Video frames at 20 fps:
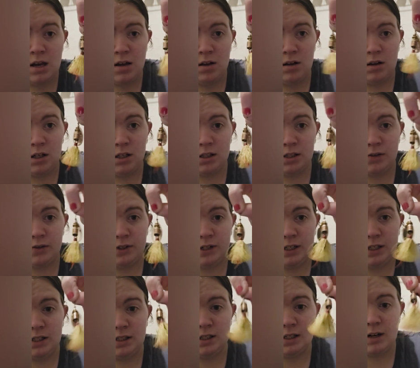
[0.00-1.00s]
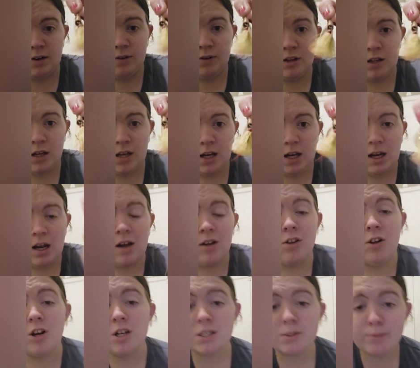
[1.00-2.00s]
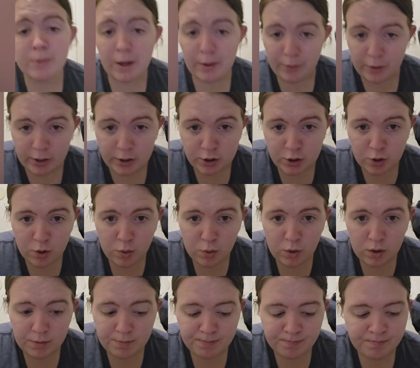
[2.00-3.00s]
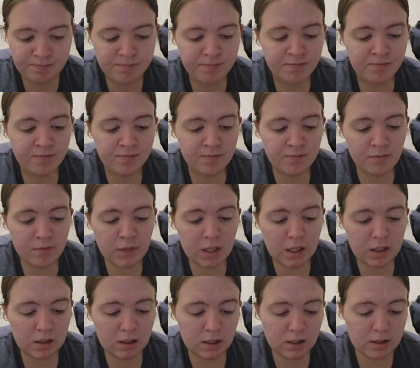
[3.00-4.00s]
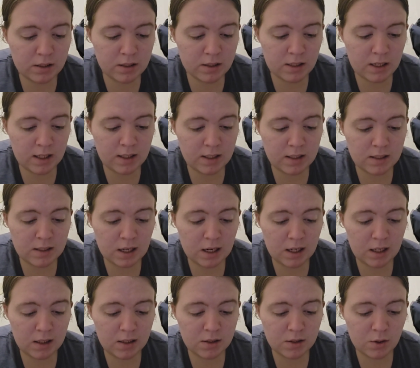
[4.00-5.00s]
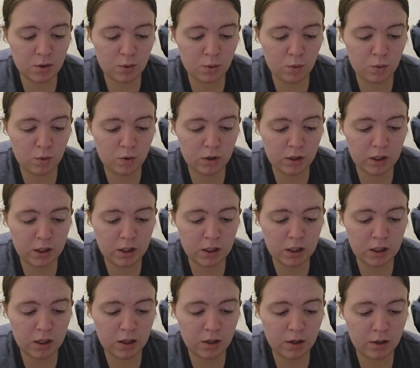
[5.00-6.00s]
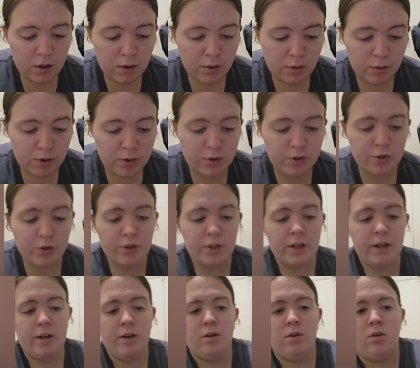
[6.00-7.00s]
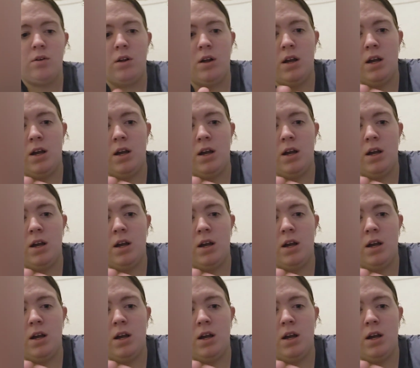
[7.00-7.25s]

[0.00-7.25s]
lots of hits and everything, I lost my original one. This is a size 1 rooster tail,